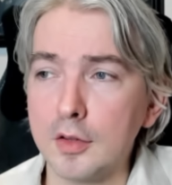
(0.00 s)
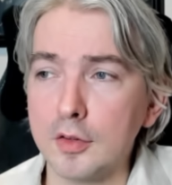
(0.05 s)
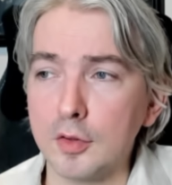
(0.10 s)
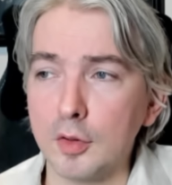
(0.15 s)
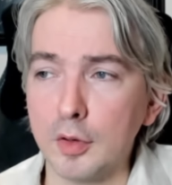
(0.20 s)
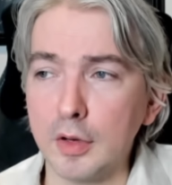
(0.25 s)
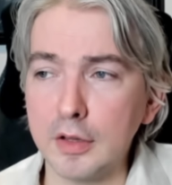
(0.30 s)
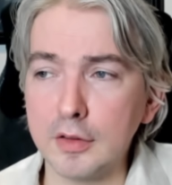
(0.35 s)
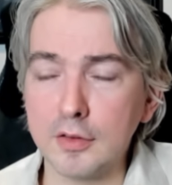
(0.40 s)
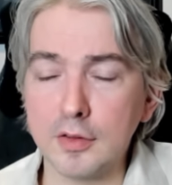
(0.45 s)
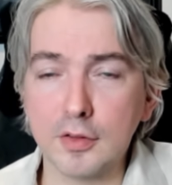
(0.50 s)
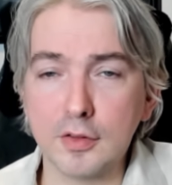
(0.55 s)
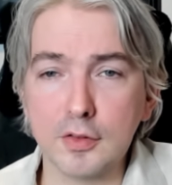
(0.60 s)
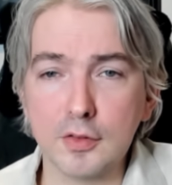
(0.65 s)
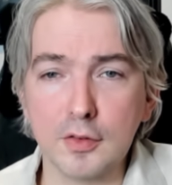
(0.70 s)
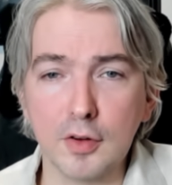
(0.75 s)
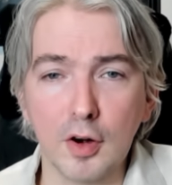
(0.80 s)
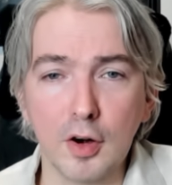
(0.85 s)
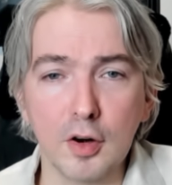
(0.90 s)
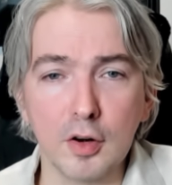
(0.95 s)
So let's
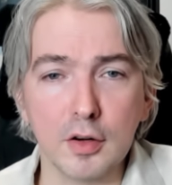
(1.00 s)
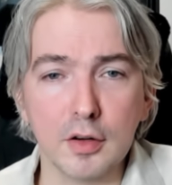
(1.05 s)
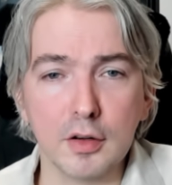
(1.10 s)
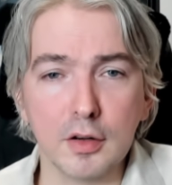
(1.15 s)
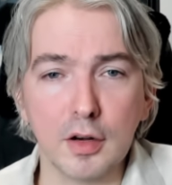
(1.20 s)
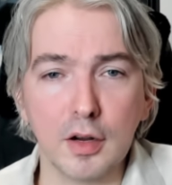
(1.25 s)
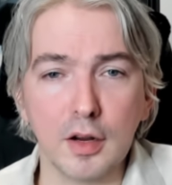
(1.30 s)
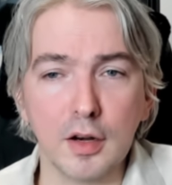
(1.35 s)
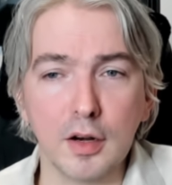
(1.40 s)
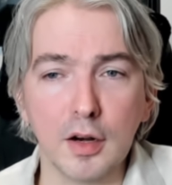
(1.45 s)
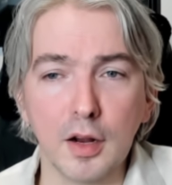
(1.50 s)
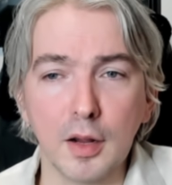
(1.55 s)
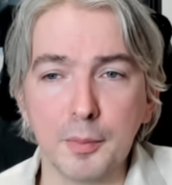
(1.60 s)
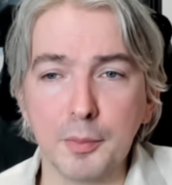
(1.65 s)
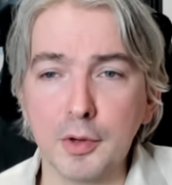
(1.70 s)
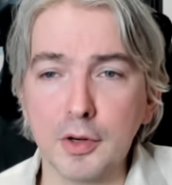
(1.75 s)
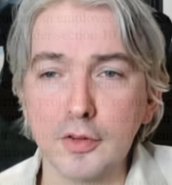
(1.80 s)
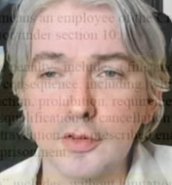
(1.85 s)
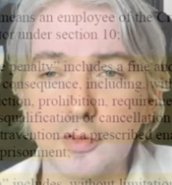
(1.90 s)
start, and I'm going to